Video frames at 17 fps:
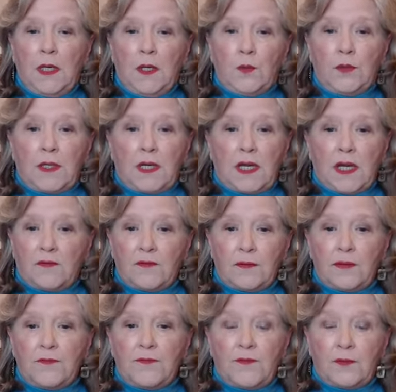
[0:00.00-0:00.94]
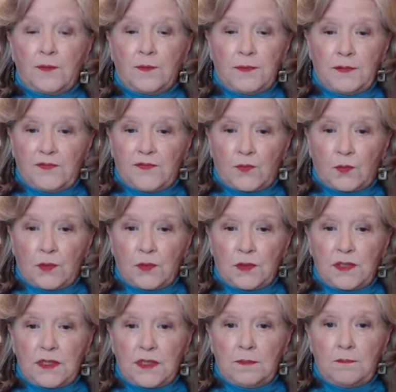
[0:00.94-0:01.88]
recovering from
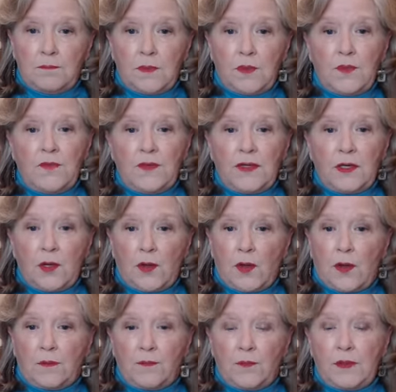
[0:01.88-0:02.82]
divorce and moving on,